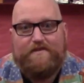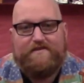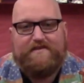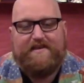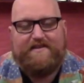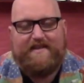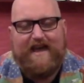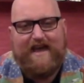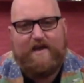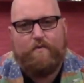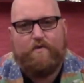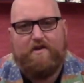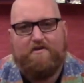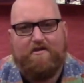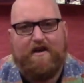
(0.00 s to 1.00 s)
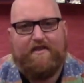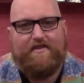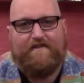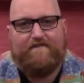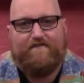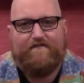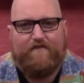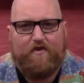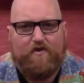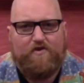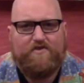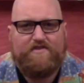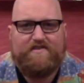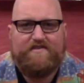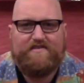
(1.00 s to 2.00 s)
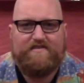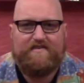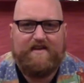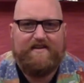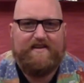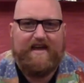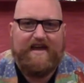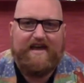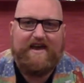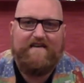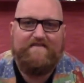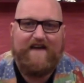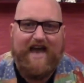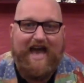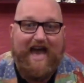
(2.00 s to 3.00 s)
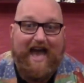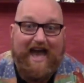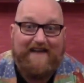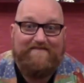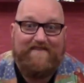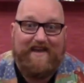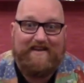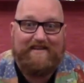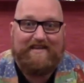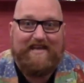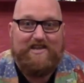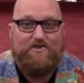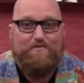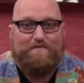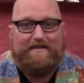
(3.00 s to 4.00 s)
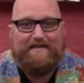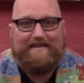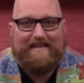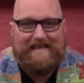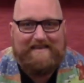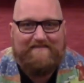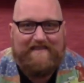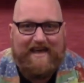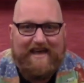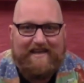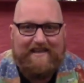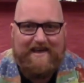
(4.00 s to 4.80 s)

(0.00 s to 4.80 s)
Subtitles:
Today we are on the first Sunday of Advent. Can you believe that?